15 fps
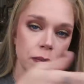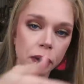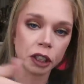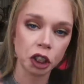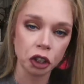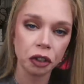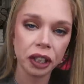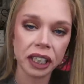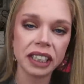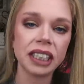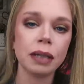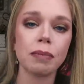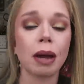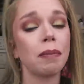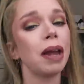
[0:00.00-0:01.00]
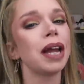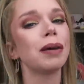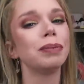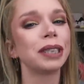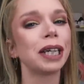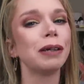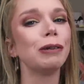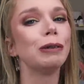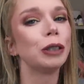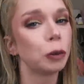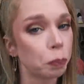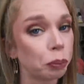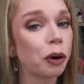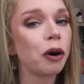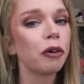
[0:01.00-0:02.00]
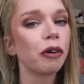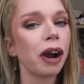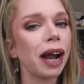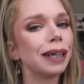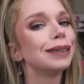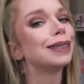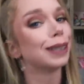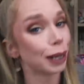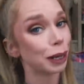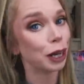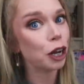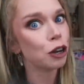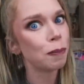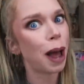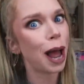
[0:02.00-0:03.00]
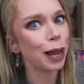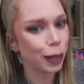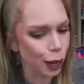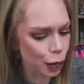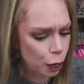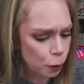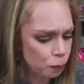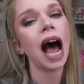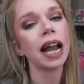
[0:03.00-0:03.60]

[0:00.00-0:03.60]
but surely see my makeup skills progress year by year.